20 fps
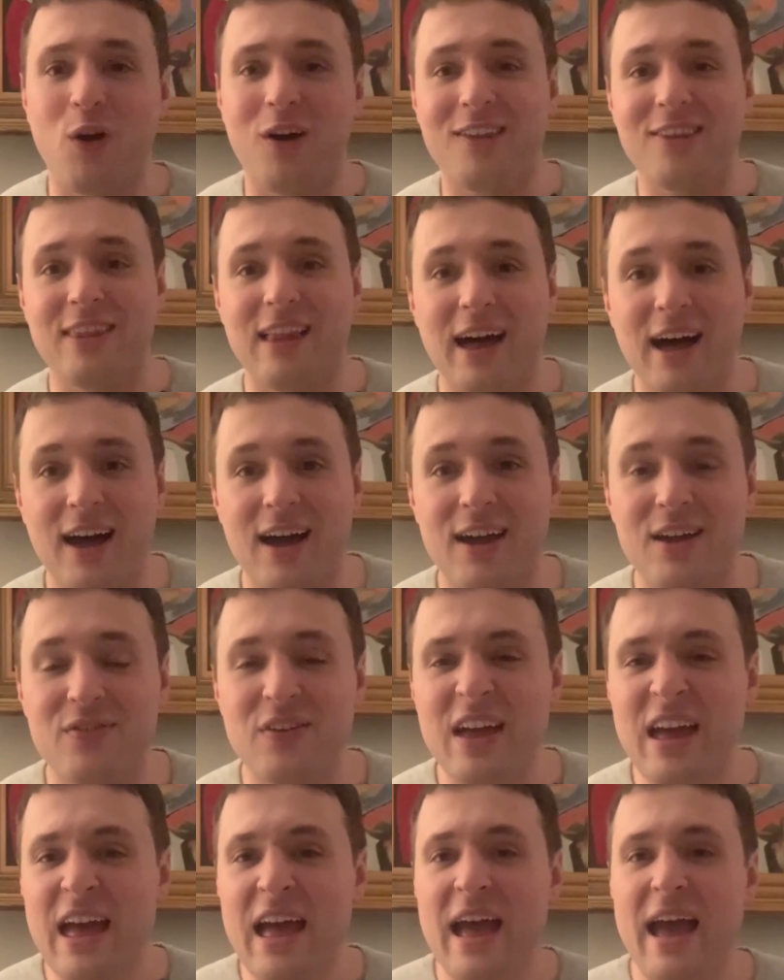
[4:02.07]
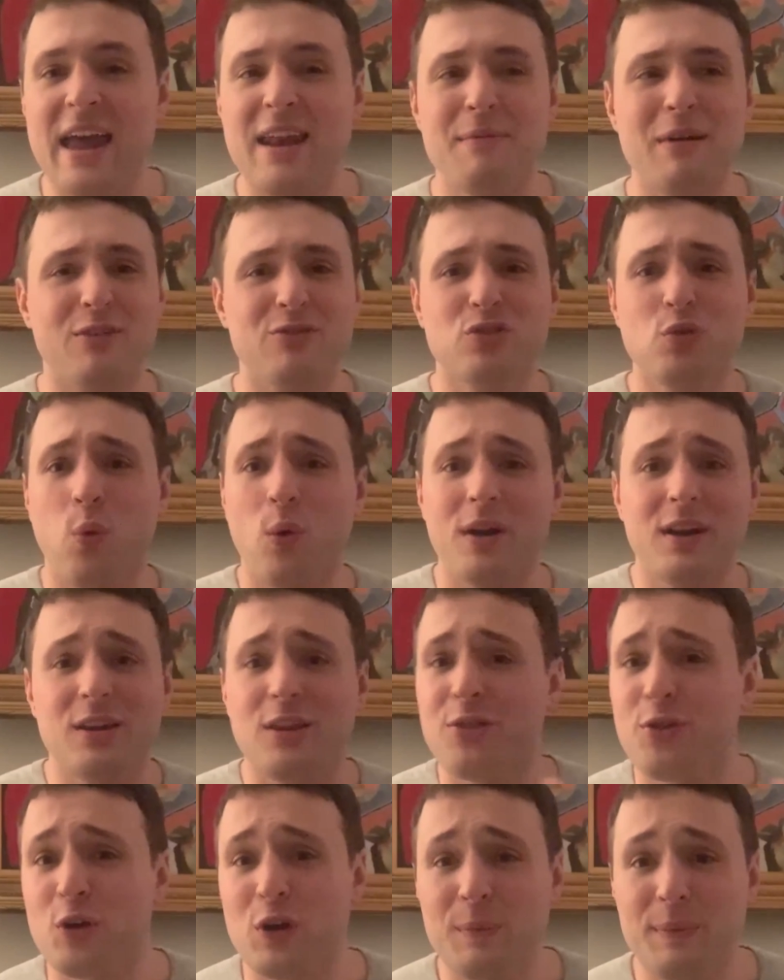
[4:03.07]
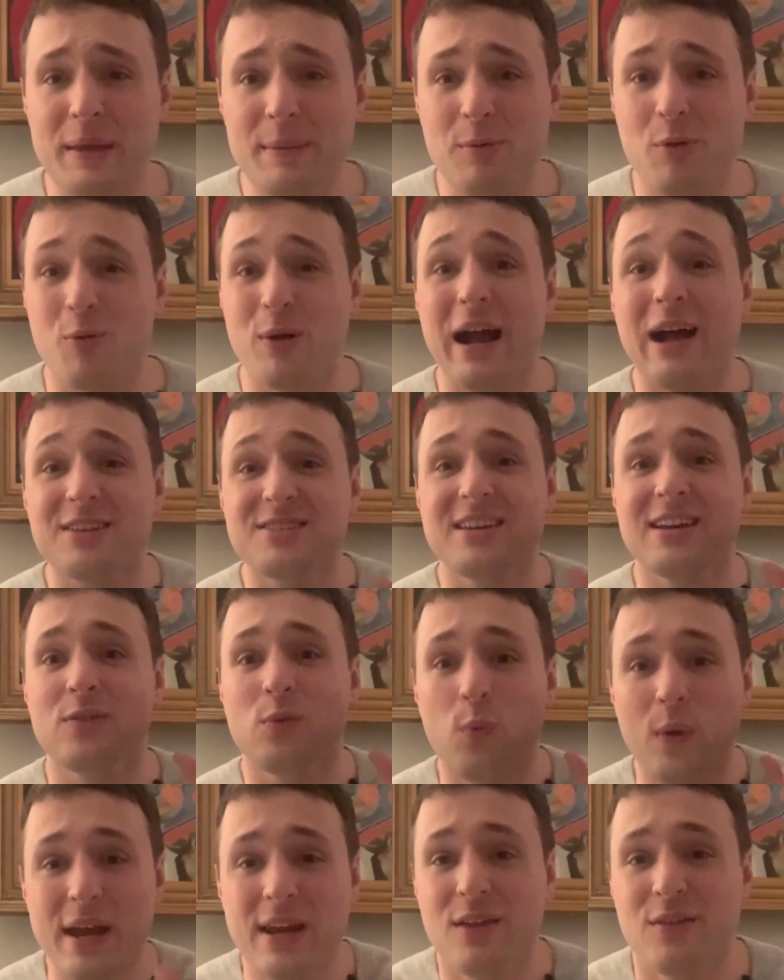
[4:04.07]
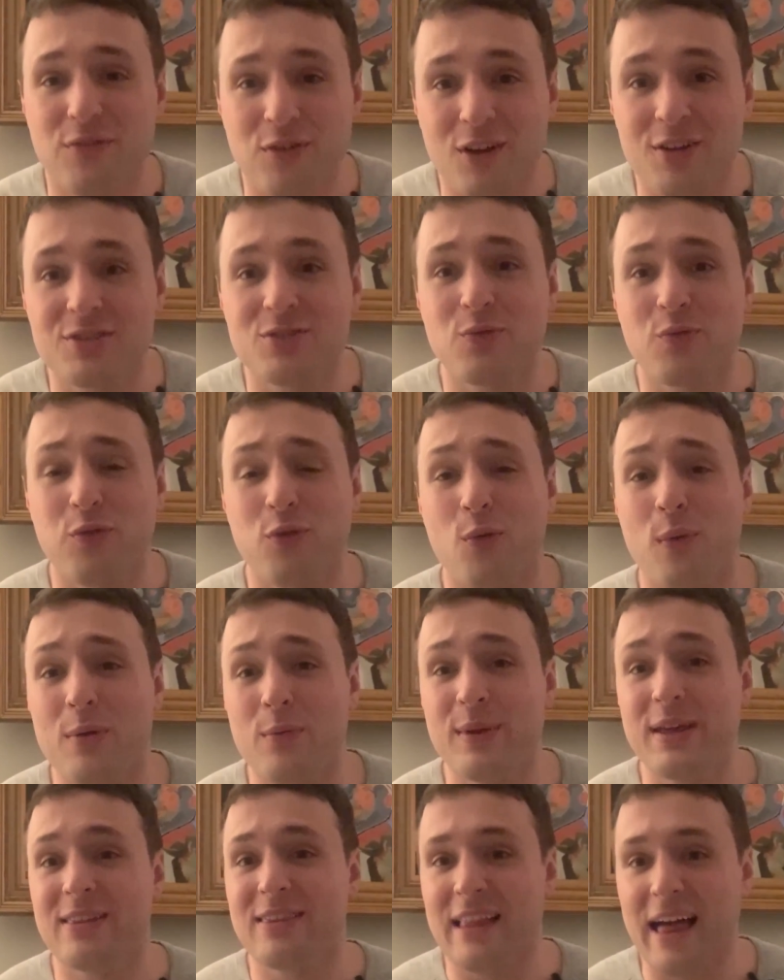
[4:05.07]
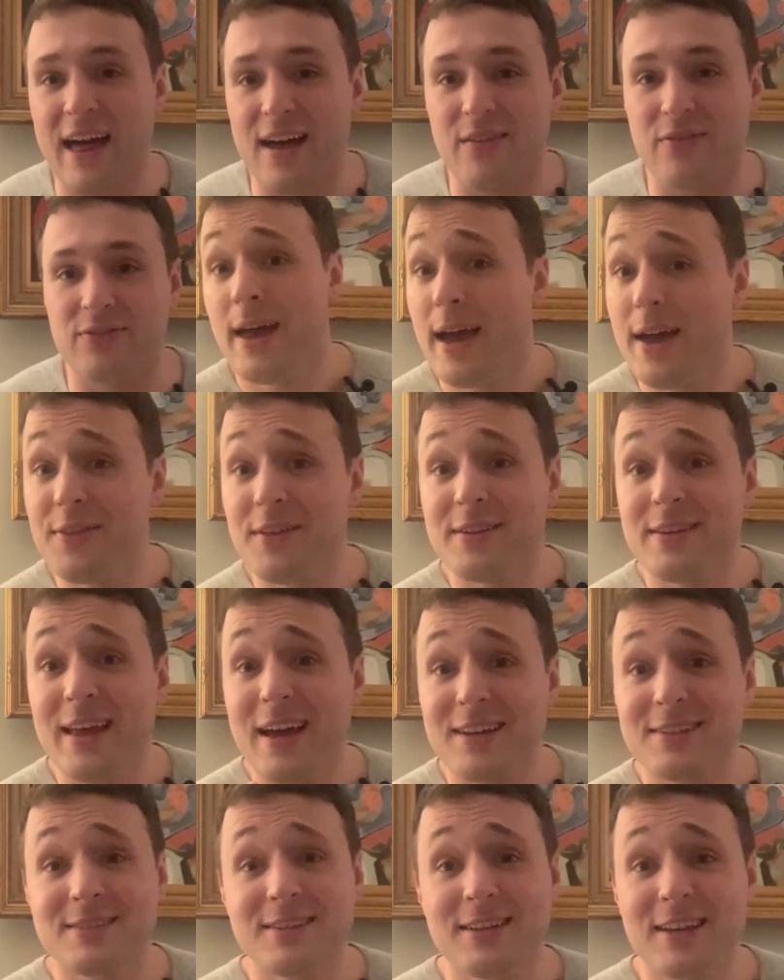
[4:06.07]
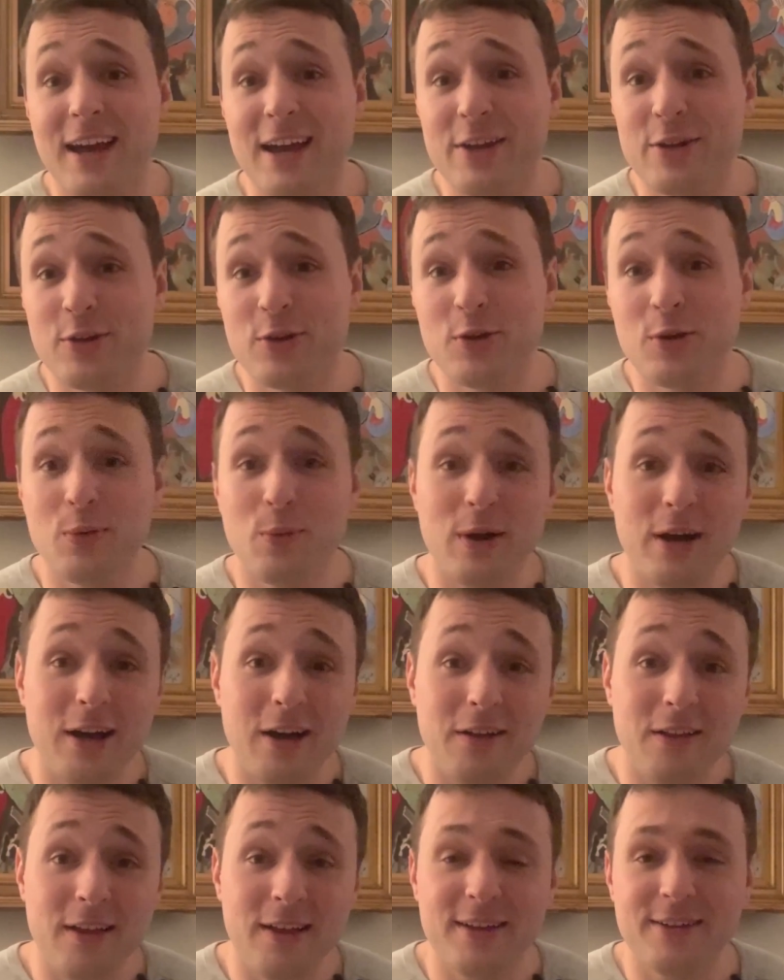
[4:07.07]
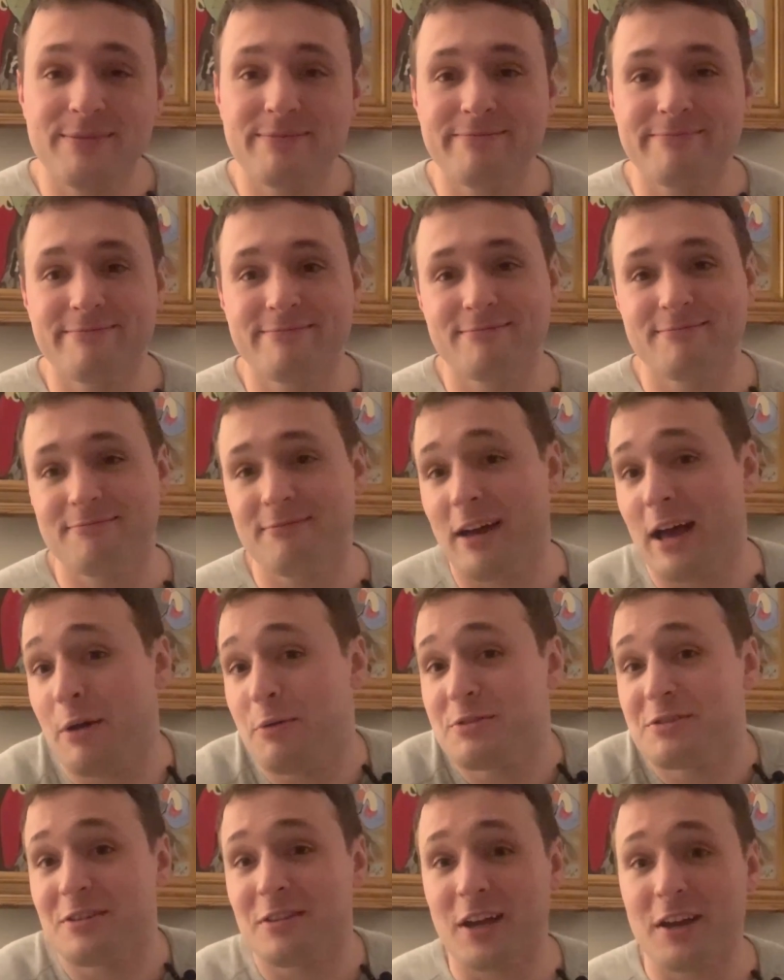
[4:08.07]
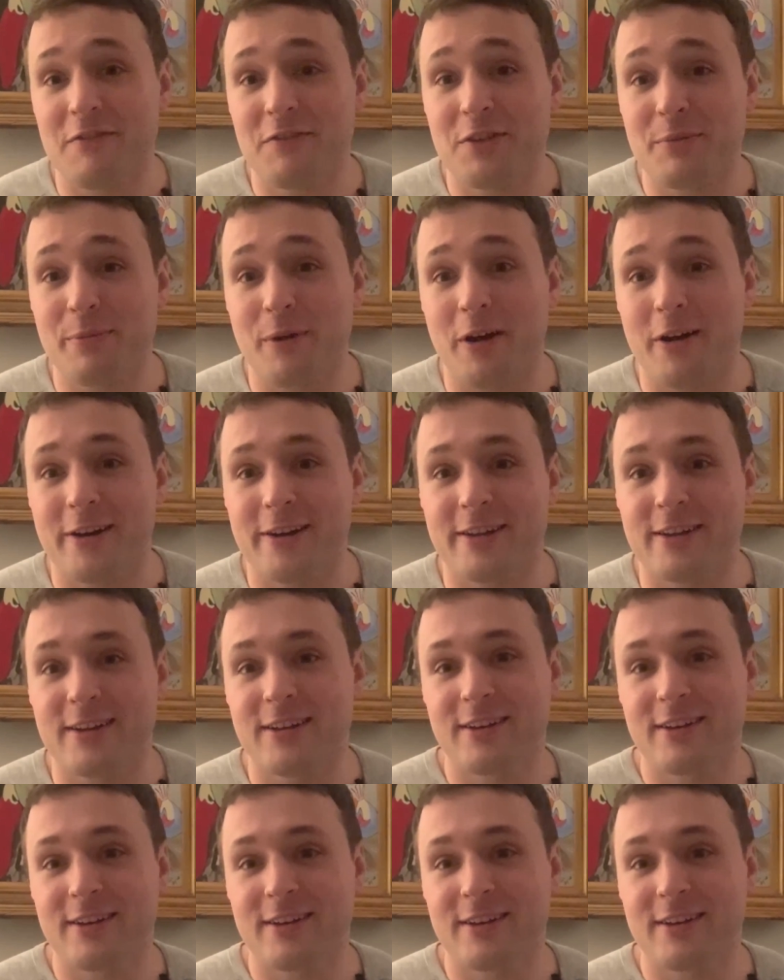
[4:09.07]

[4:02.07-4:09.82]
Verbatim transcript: on live, and around 20 to 30 people were outside waiting for us for when we left. And the next thing I knew, well, I was the life of the party.